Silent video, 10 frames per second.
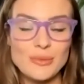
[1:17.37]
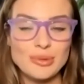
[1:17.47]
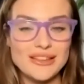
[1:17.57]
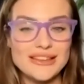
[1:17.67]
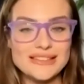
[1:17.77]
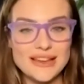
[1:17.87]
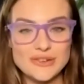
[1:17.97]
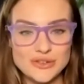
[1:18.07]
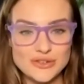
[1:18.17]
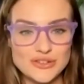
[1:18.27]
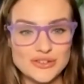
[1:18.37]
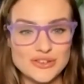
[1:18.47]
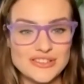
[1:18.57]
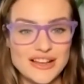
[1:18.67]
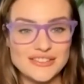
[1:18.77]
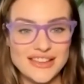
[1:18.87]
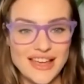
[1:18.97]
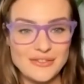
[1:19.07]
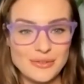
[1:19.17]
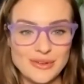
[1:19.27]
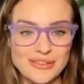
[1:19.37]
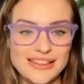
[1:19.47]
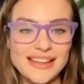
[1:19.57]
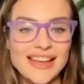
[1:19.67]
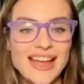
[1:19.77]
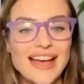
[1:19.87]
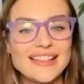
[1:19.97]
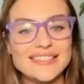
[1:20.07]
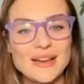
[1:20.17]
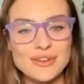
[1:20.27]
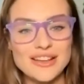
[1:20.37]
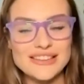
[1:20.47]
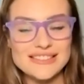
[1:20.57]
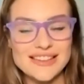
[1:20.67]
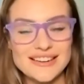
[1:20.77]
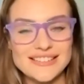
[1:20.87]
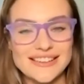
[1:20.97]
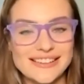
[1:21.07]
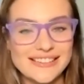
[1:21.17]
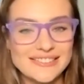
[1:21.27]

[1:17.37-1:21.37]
Please introduce yourself to everybody, and then we'll get started.